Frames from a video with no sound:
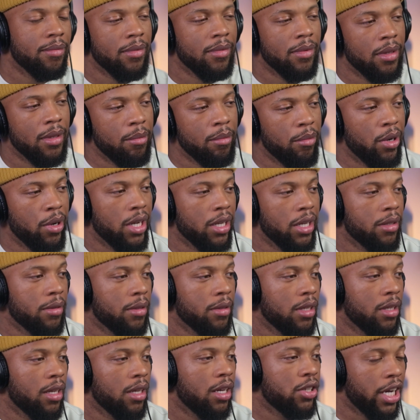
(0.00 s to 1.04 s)
But
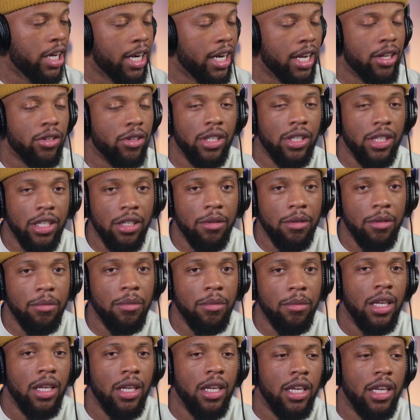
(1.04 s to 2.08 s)
shout out to him.
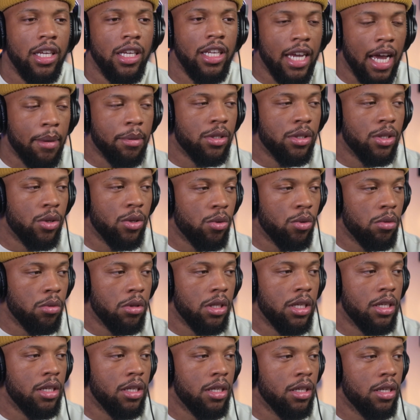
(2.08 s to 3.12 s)
He
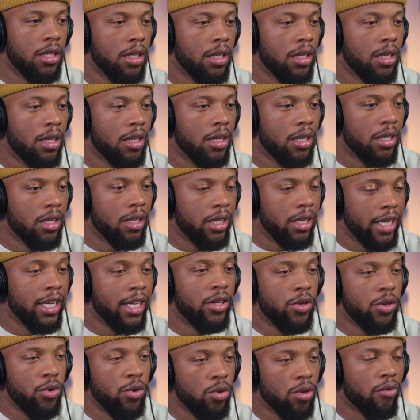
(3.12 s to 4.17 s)
absolutely did do
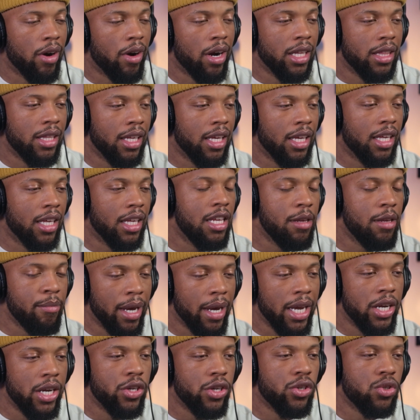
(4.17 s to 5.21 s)
the right thing. He made
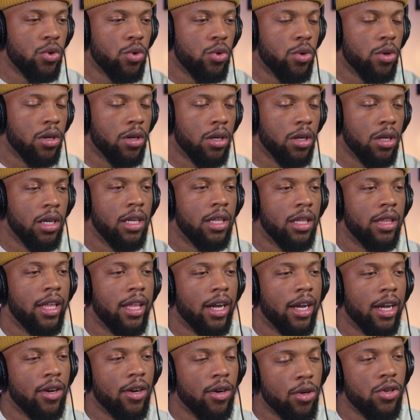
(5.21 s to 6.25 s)
sure that
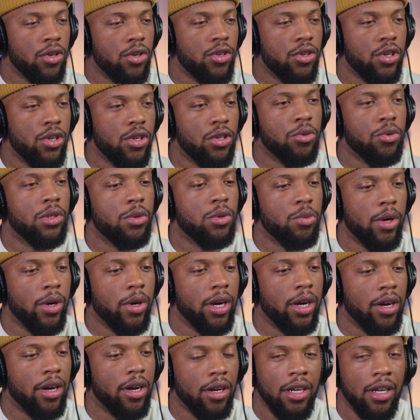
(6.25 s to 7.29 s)
Coco Jones was aware.
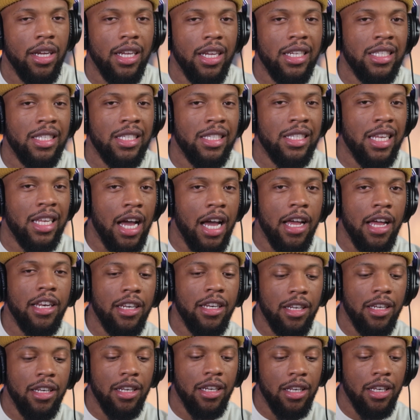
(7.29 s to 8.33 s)
It's not
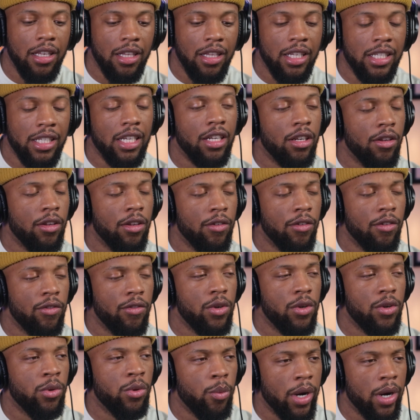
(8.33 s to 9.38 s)
this interview, the
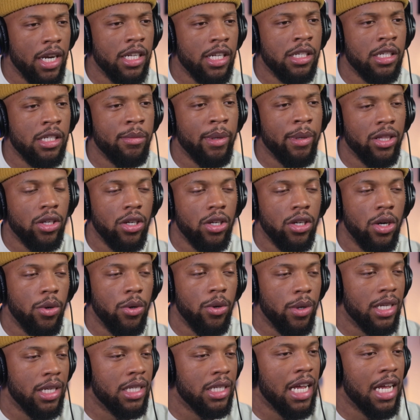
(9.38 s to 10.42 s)
way it's about to go, is
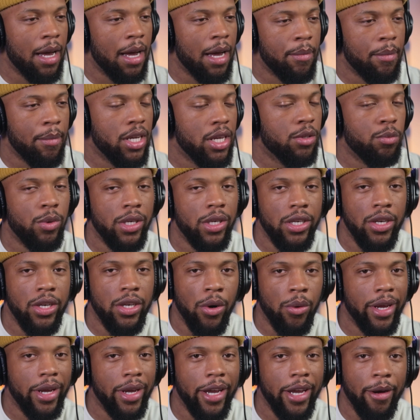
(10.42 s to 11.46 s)
not because we don't
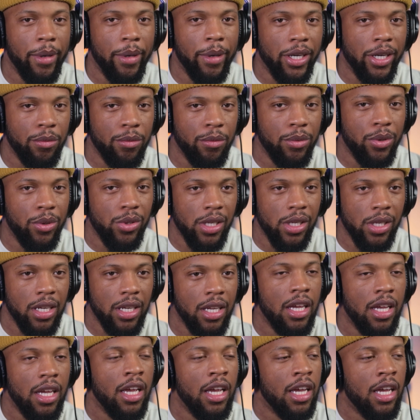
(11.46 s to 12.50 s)
care about your music.
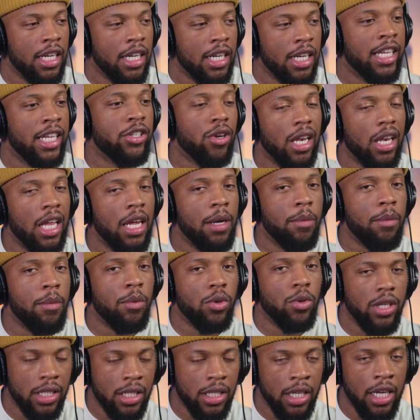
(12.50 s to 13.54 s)
It's that your label
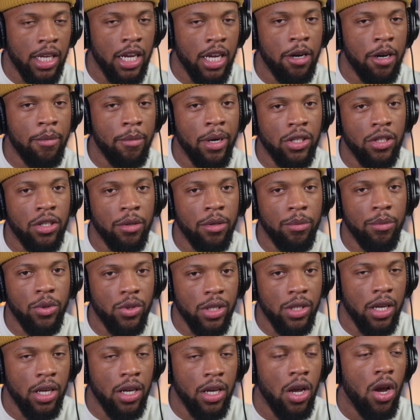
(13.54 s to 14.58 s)
doesn't care about your music
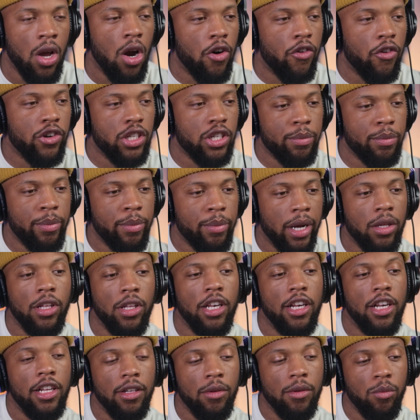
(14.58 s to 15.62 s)
or respect
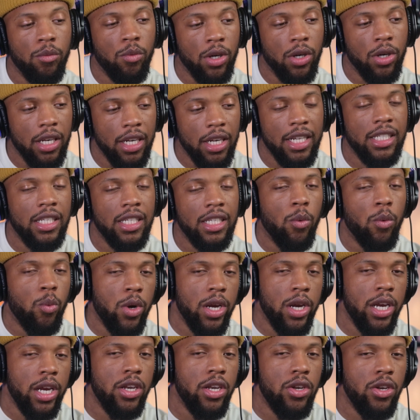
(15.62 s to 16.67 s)
what it is that we
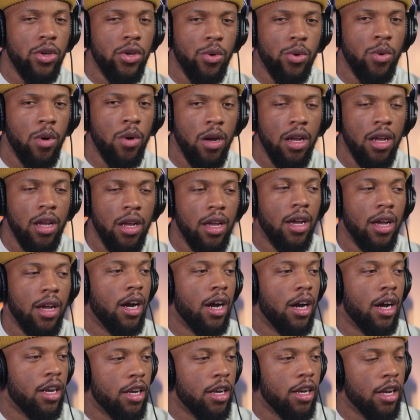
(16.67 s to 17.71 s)
do
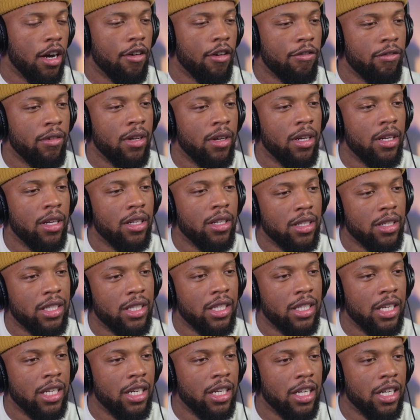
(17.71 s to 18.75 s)
enough to send
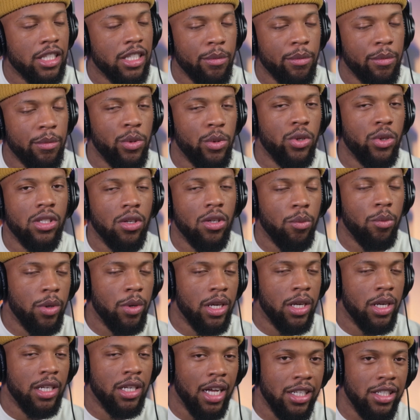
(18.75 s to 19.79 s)
us the music so we can
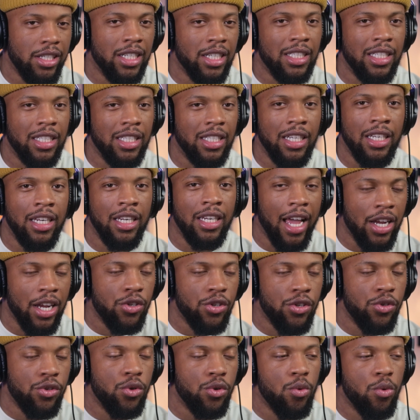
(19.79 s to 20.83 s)
digest it and ask you
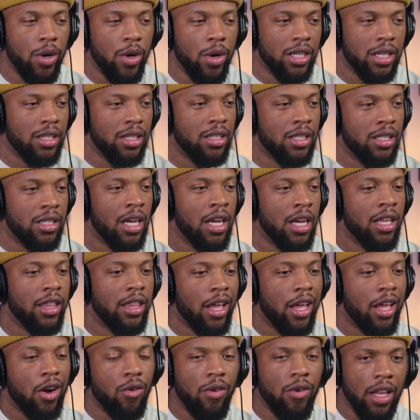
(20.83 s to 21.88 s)
questions that are
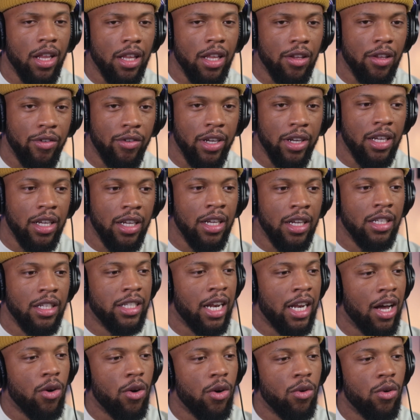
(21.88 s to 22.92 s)
relevant to not
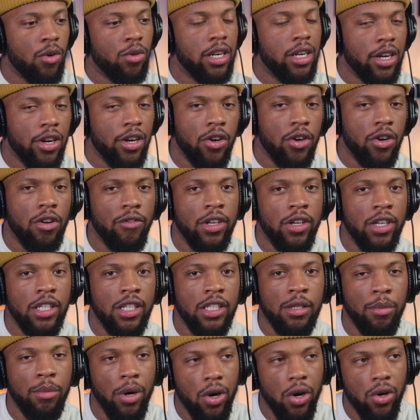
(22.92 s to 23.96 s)
only the current events, but
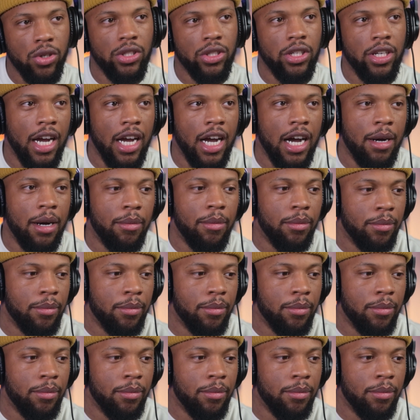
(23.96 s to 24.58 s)
also your album.